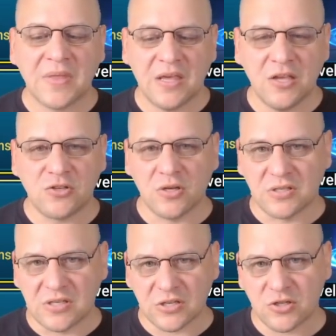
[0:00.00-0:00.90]
Each
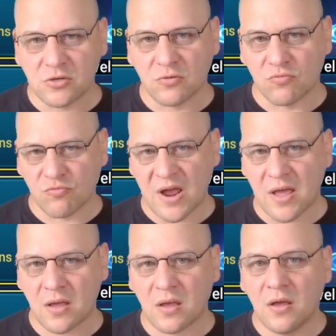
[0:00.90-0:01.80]
additional
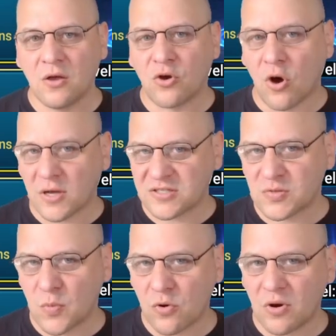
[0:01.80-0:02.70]
rank costs
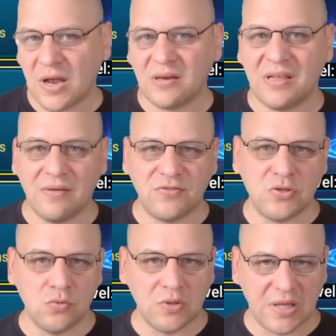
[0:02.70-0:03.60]
more and gives
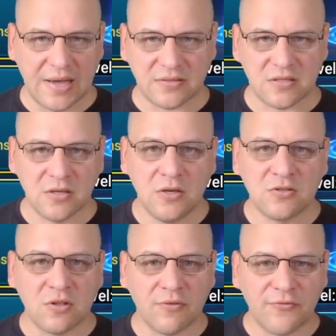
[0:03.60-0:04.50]
you less.
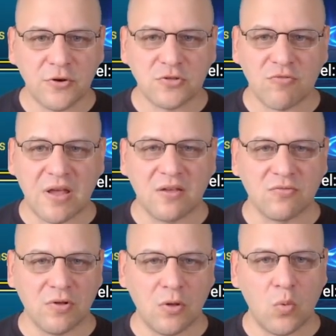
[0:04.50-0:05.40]
So the first rank is
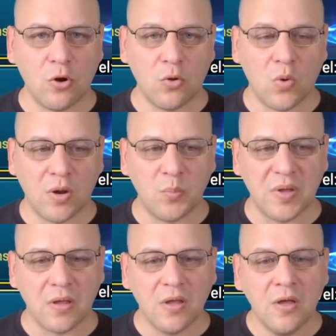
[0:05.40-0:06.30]
really where you want to be.